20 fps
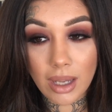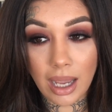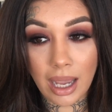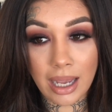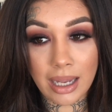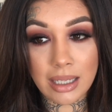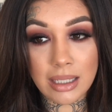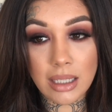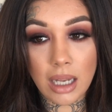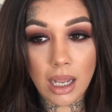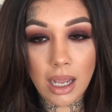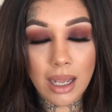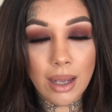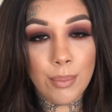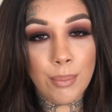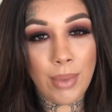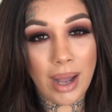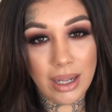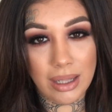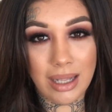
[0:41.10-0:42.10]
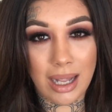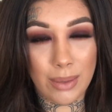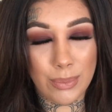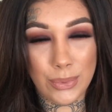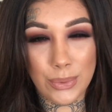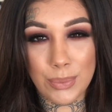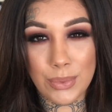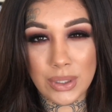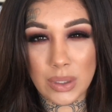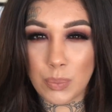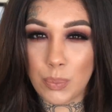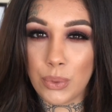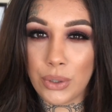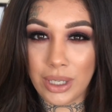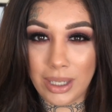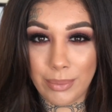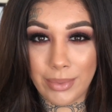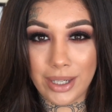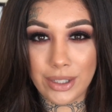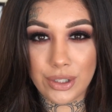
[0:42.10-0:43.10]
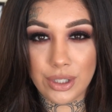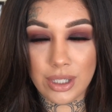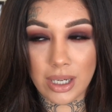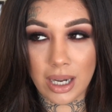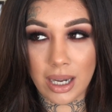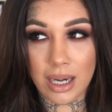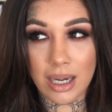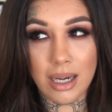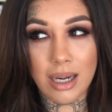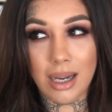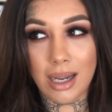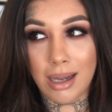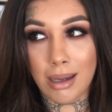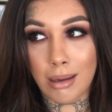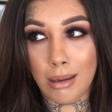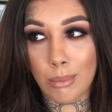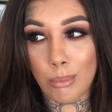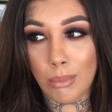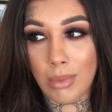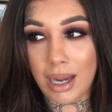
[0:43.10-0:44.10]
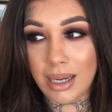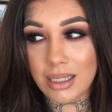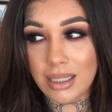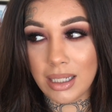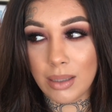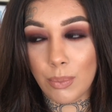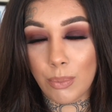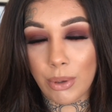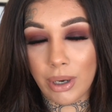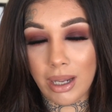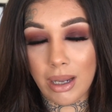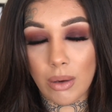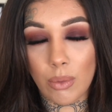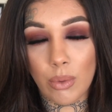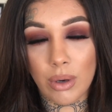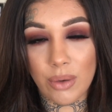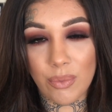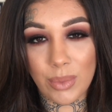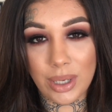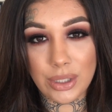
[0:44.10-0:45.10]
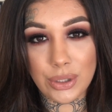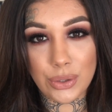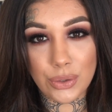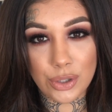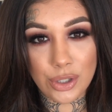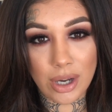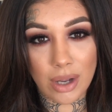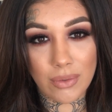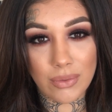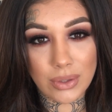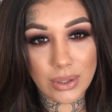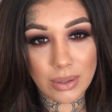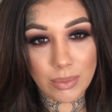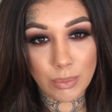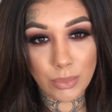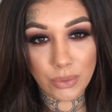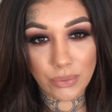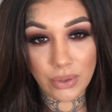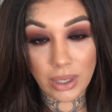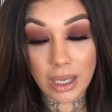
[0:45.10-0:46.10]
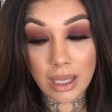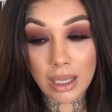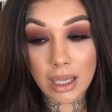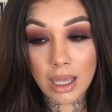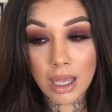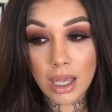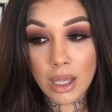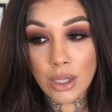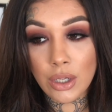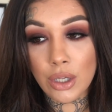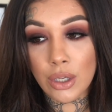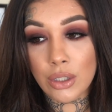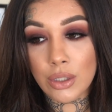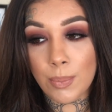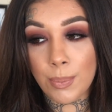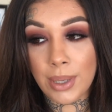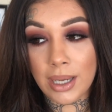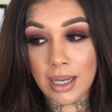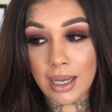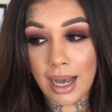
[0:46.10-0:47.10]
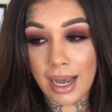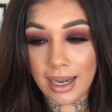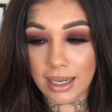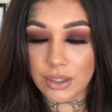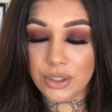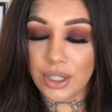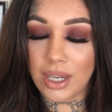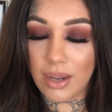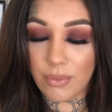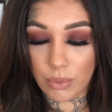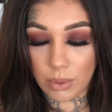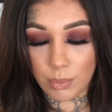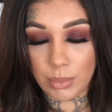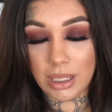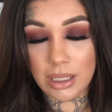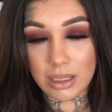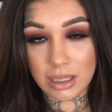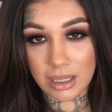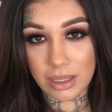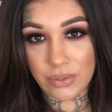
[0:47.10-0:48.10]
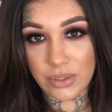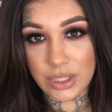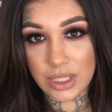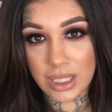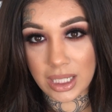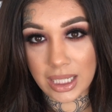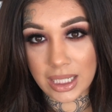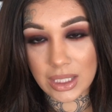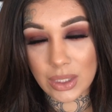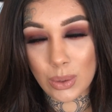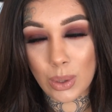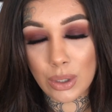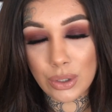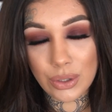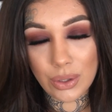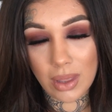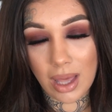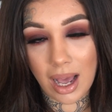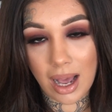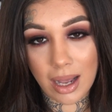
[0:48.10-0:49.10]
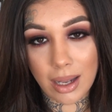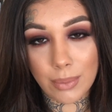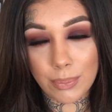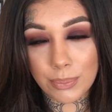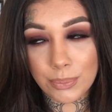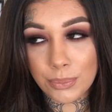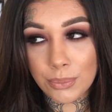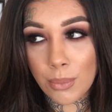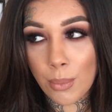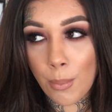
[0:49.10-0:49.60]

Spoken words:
And my glam room is pretty much done. I did break one of my shoe shelves moving, but I actually have one being delivered today, so I'll do that.